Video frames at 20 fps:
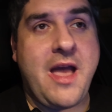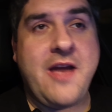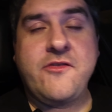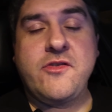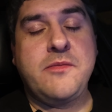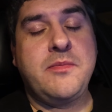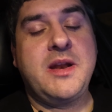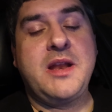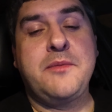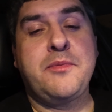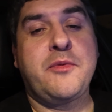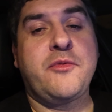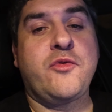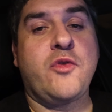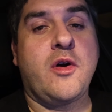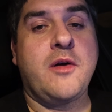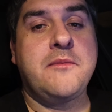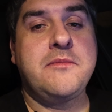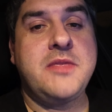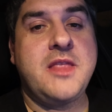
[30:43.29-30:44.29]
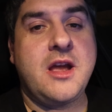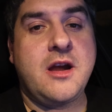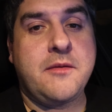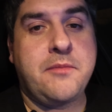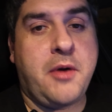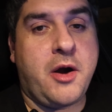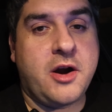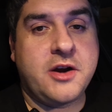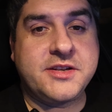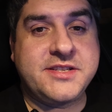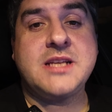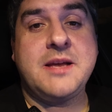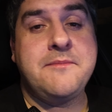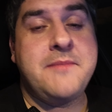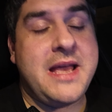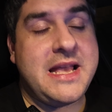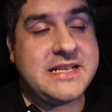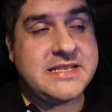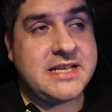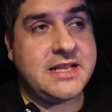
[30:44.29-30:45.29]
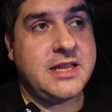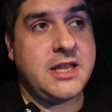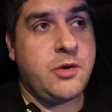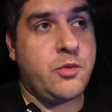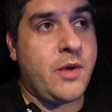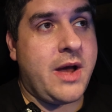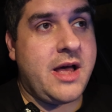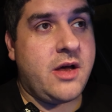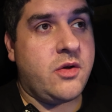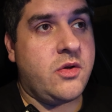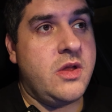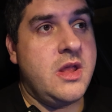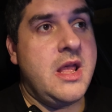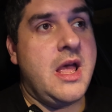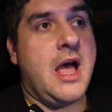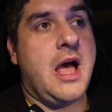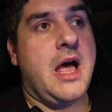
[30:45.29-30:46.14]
Everybody performed their parts amazingly well.